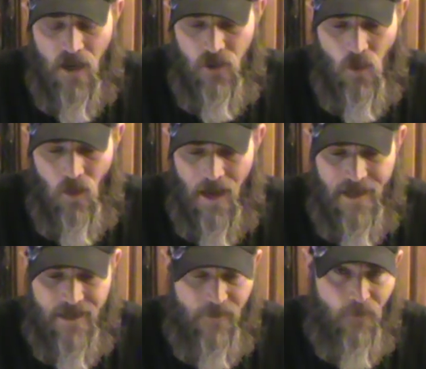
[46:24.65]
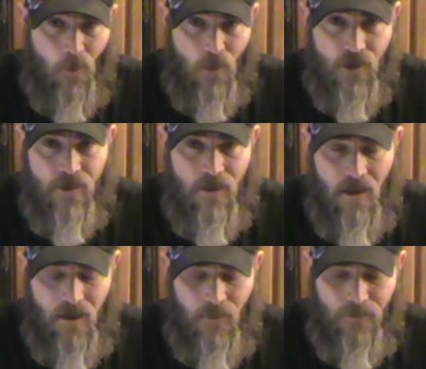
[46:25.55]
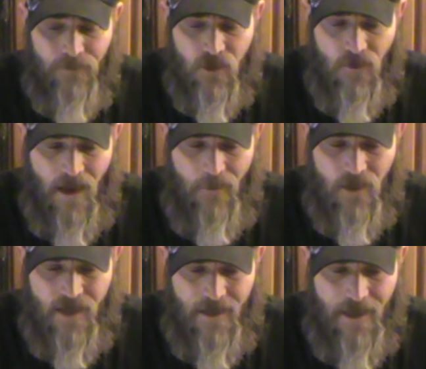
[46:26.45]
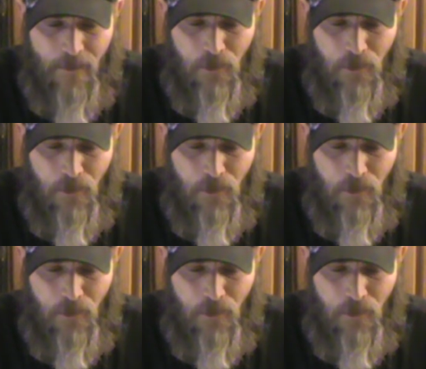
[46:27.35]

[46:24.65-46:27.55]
utilizing Force um, survivors at that